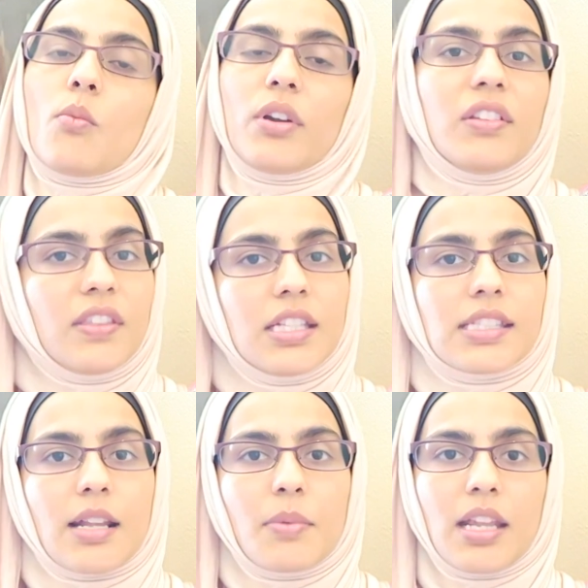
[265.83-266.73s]
one of the
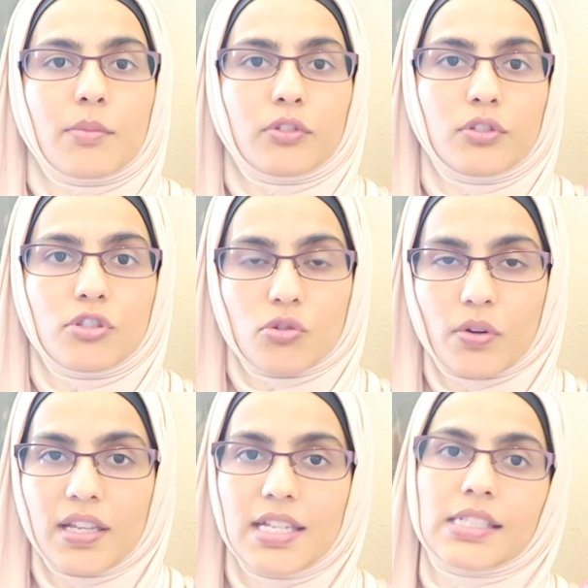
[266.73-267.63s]
things that I've been able to
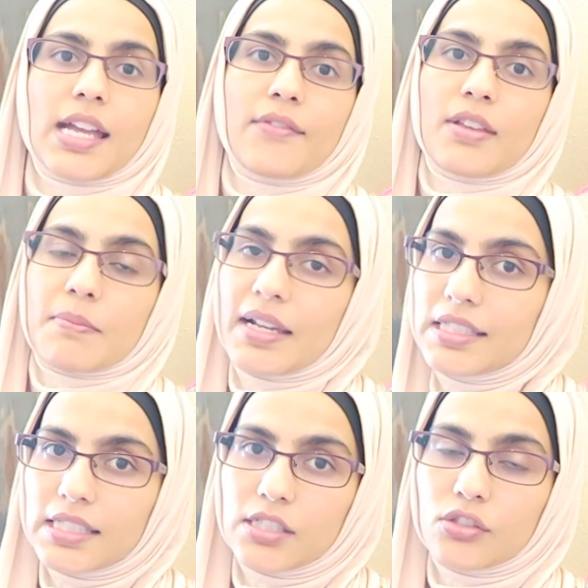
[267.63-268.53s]
enjoy is having my
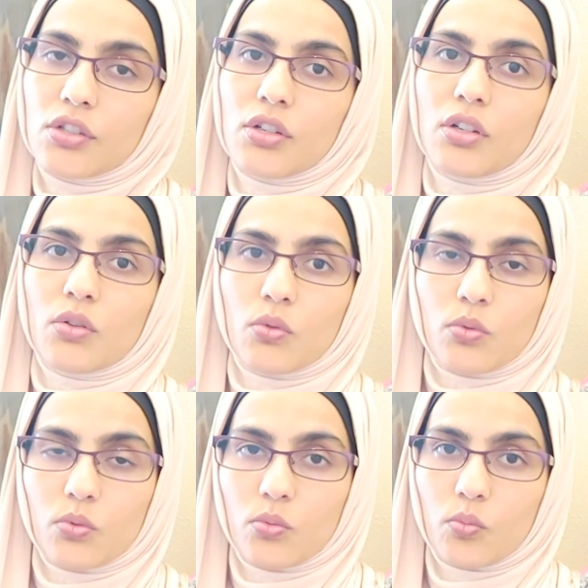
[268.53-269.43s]
sister,
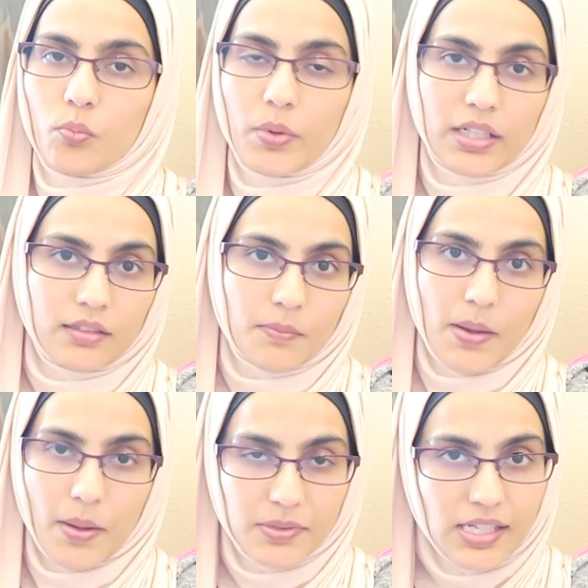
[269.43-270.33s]
who built
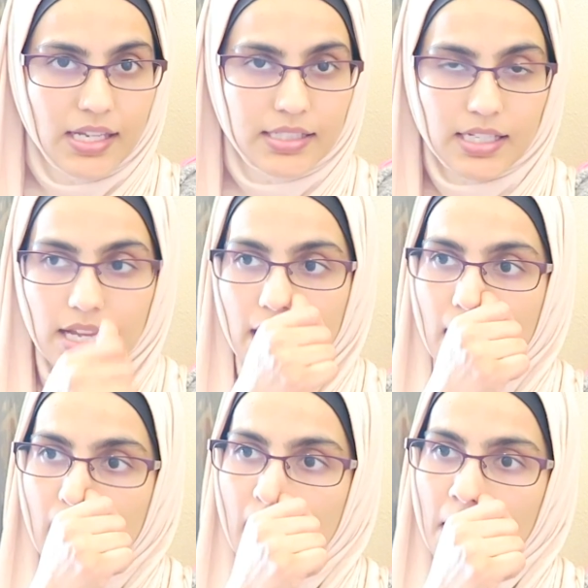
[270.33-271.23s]
my website,
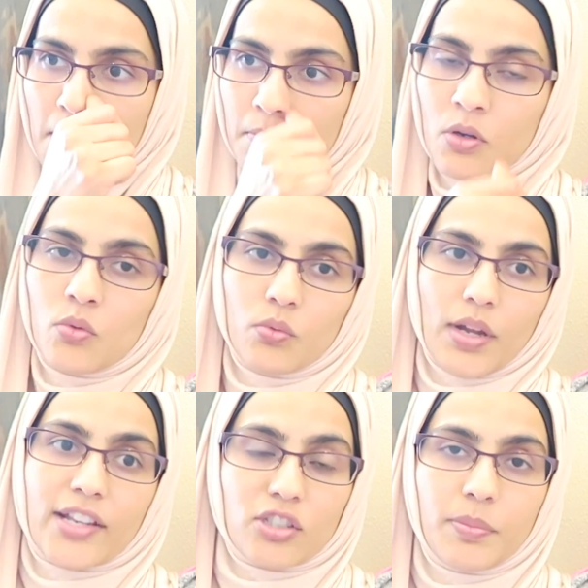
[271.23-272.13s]
who
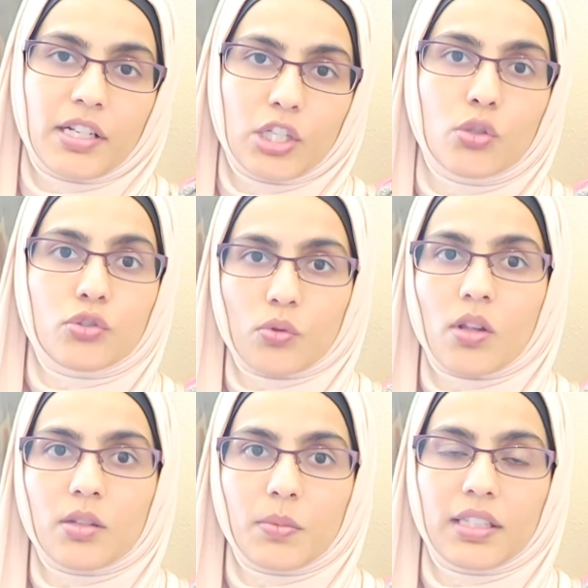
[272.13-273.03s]
actually played a huge
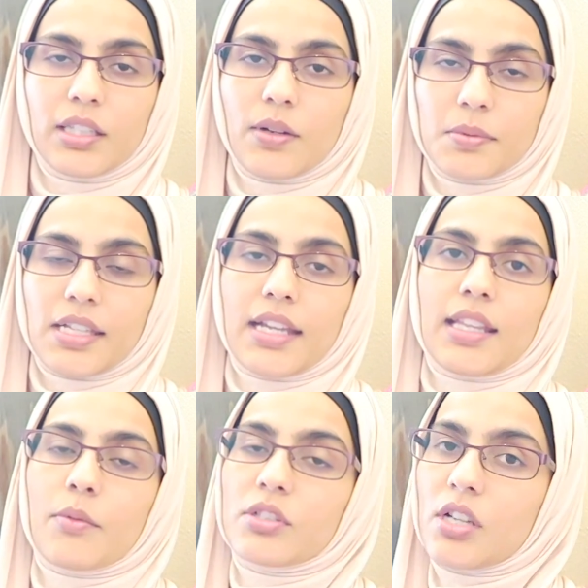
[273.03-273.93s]
role in building the
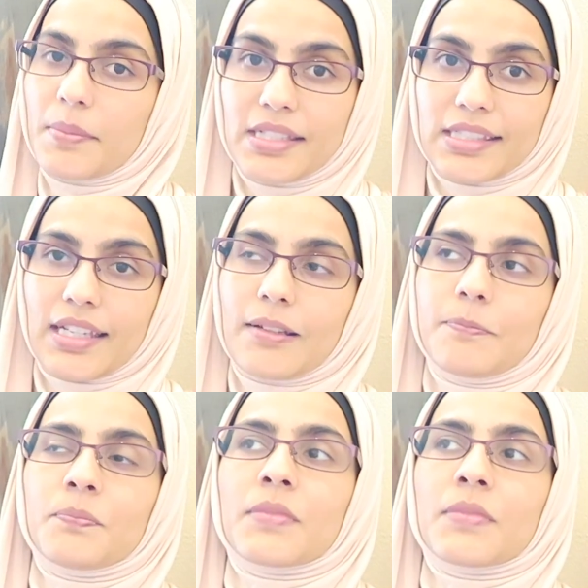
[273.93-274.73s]
website. That was amazing.